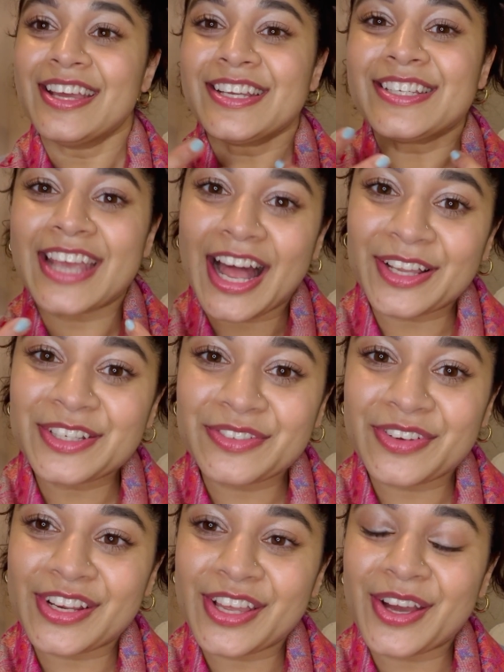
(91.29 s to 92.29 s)
challenge
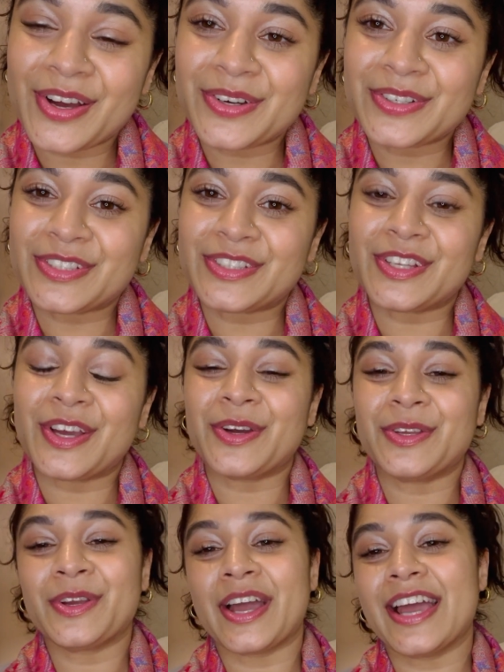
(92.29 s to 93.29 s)
videos. So
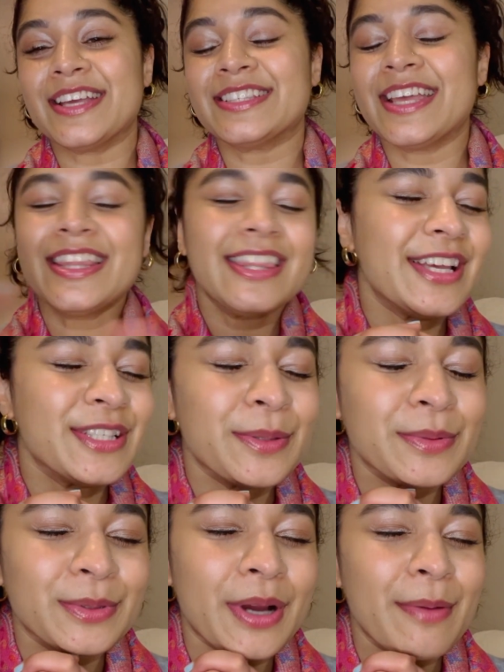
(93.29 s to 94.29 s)
you guys hit that
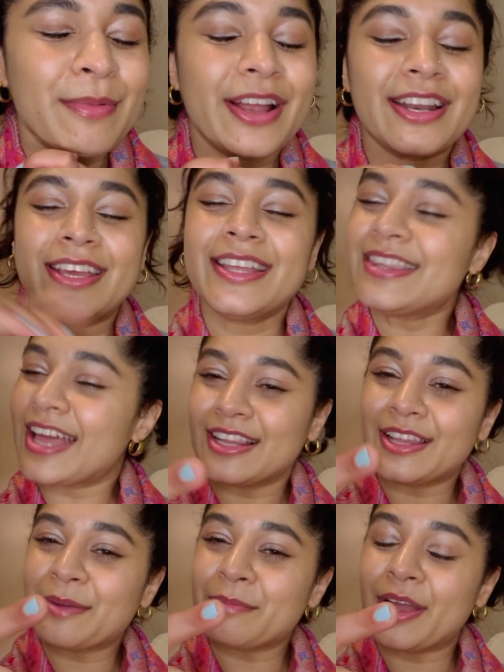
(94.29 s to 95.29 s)
subscribe button, hit that
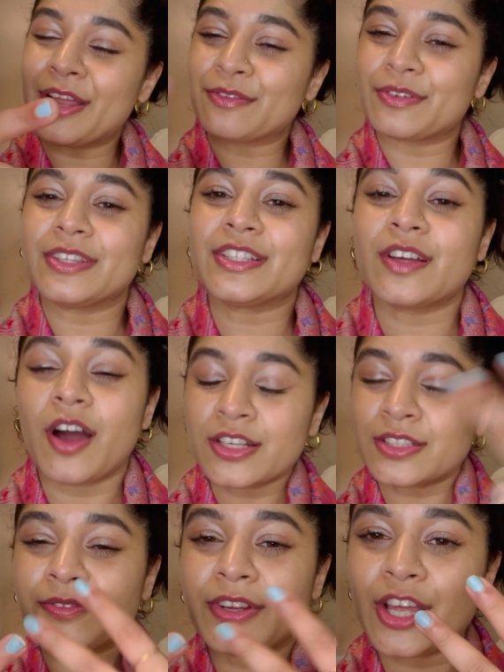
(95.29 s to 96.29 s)
like button for this
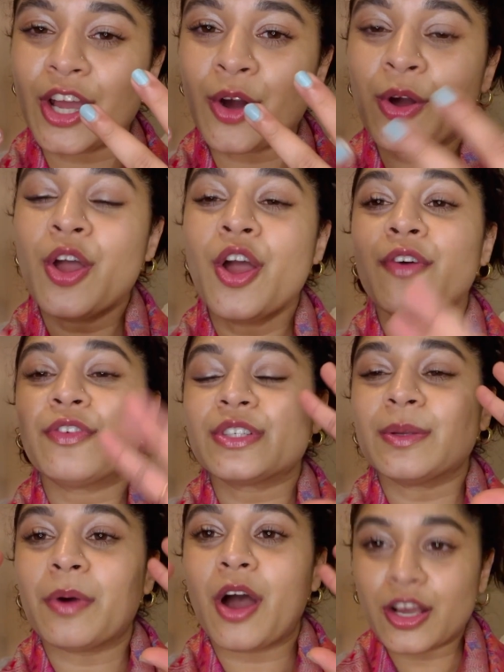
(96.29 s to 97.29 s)
awesome video, for
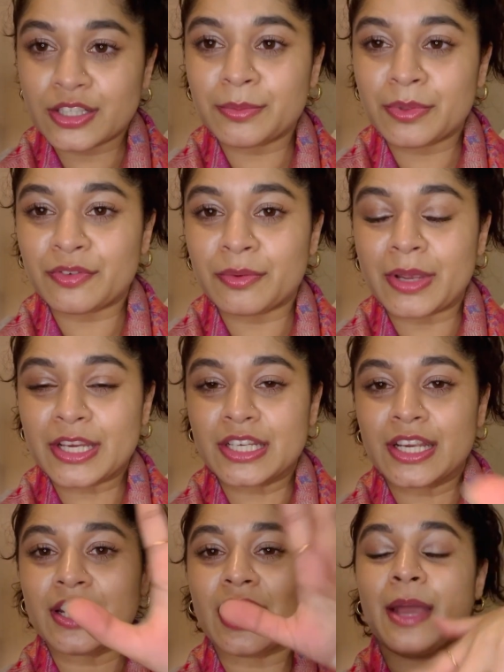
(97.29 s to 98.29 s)
some awesome
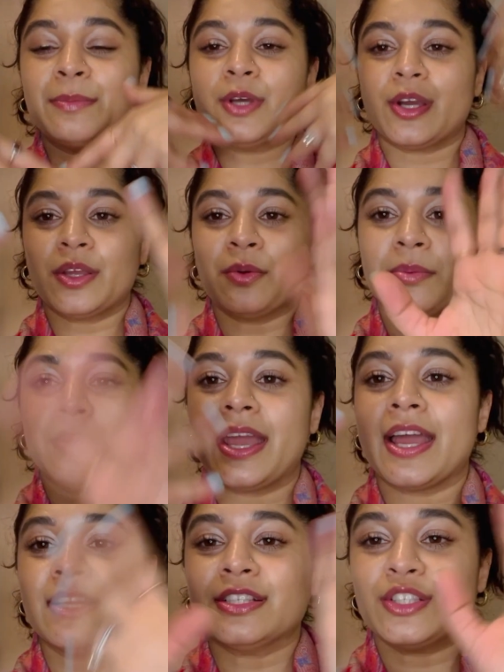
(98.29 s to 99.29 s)
information. I'm talking with my
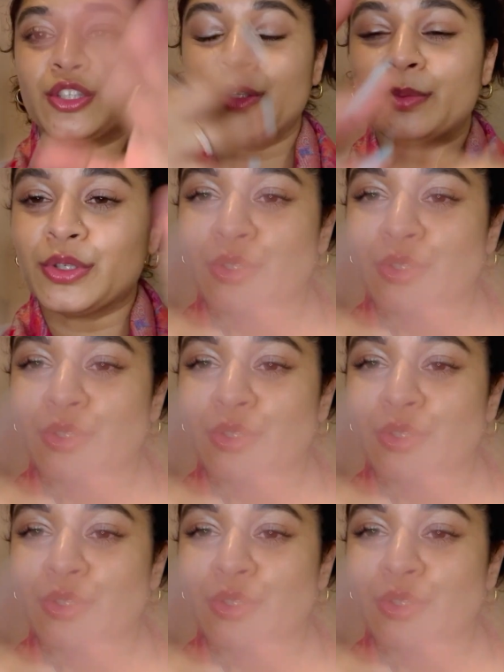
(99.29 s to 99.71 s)
hands super,